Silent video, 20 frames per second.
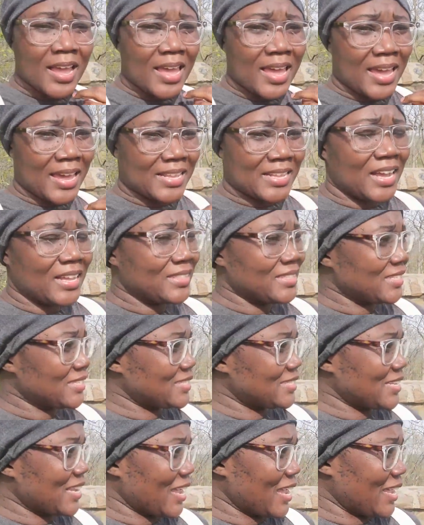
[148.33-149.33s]
and
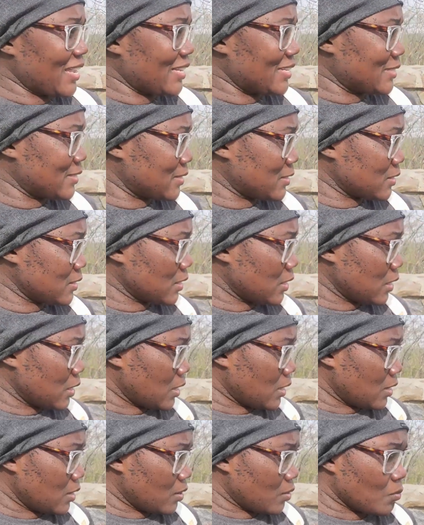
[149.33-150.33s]
understand
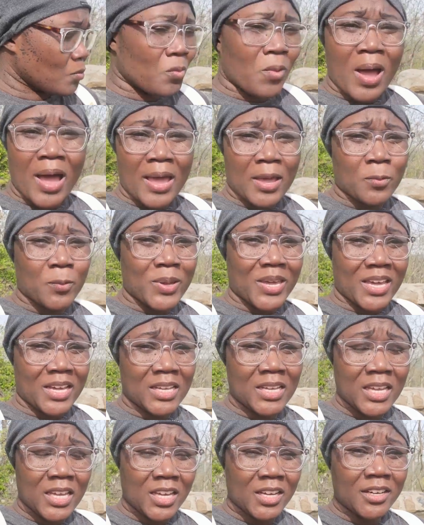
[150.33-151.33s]
why we're
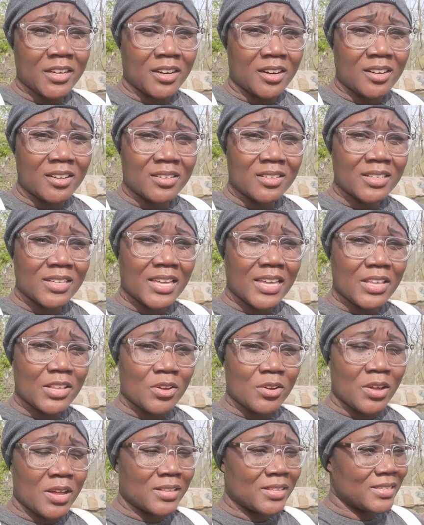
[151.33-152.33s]
here. You
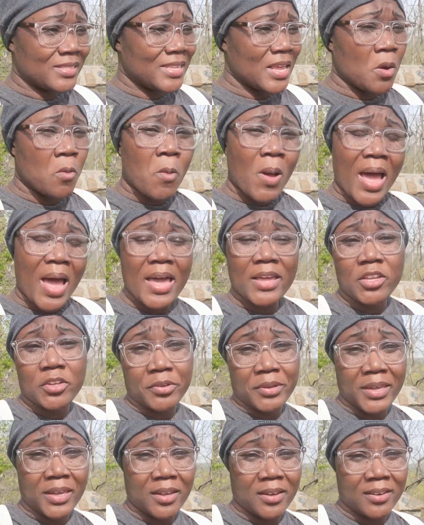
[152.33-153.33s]
know, understand why you're
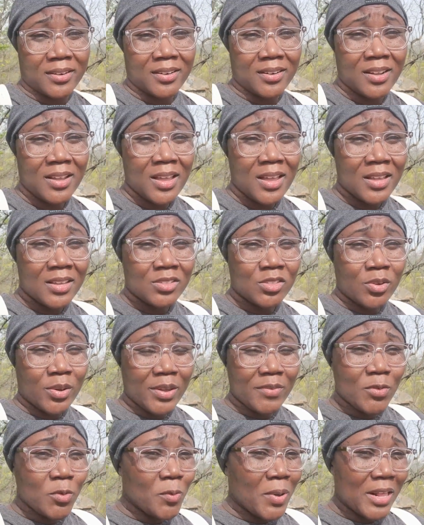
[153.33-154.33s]
here. So
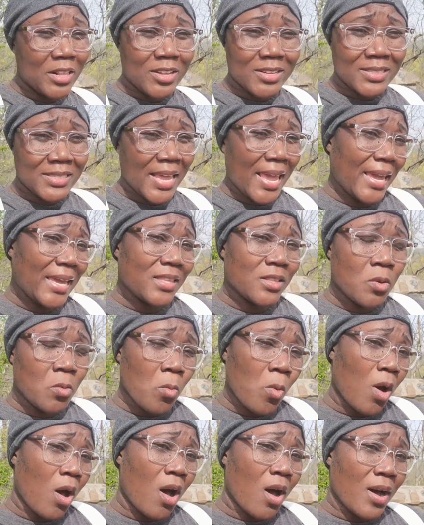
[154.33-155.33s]
even while you're taking a
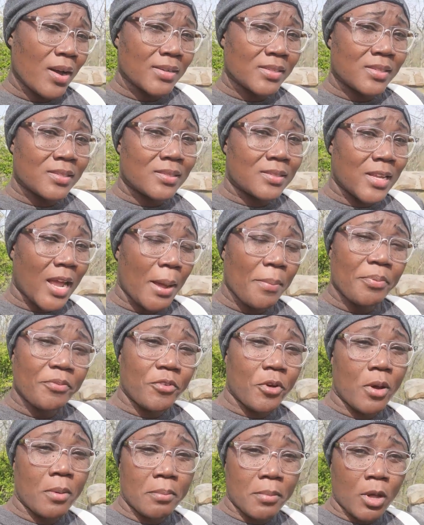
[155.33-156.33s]
walk, stop
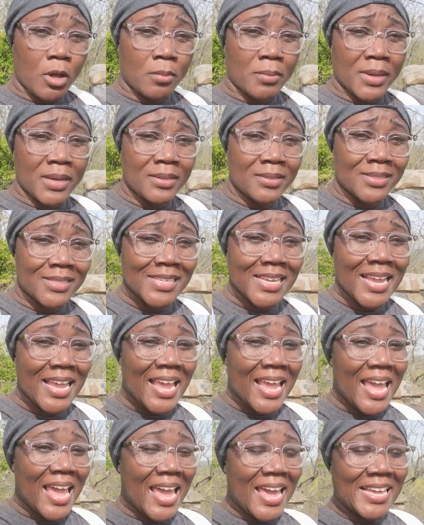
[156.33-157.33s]
for a moment
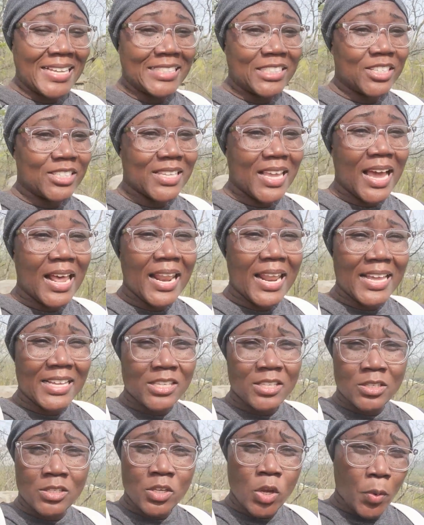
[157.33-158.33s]
and just kind of like
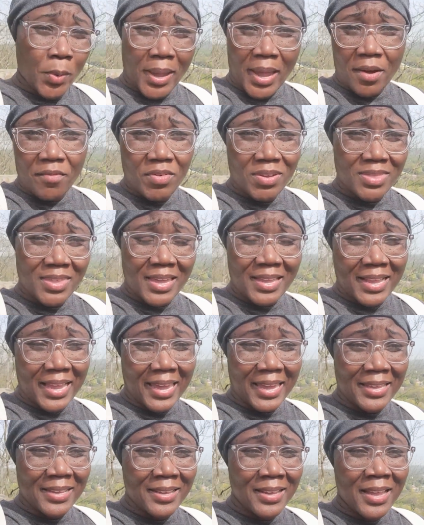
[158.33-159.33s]
soak everything
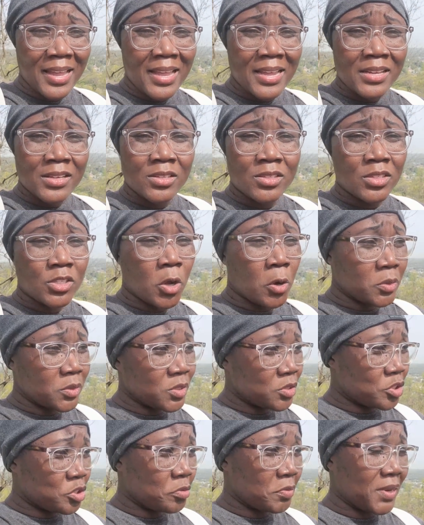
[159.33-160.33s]
in. Soak the
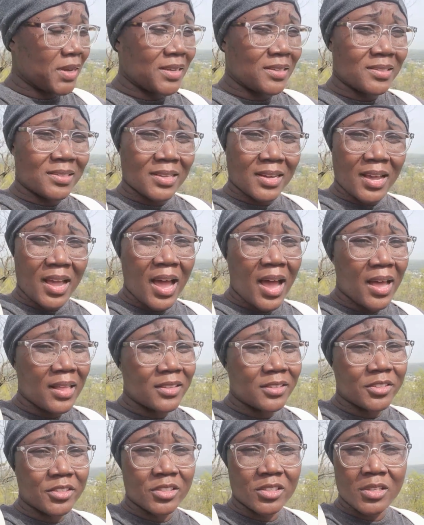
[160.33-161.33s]
trees, the
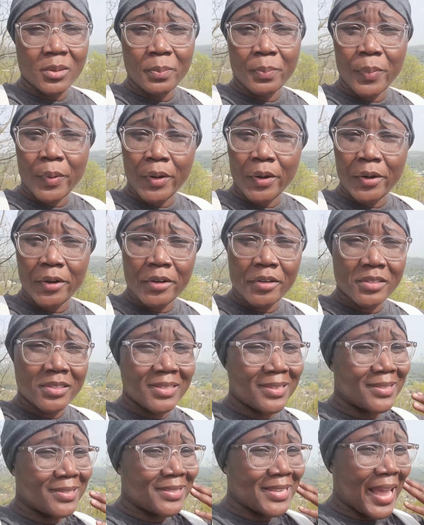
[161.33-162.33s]
colors, the birds,
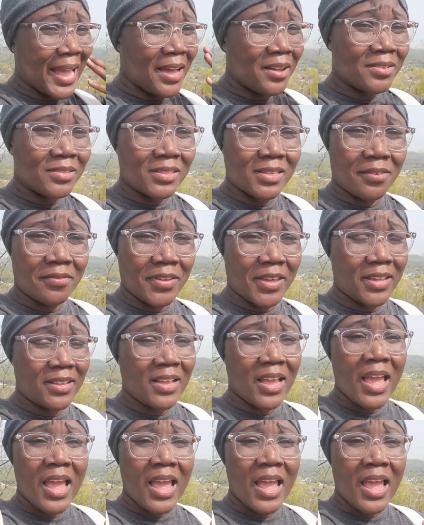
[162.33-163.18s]
the sounds of it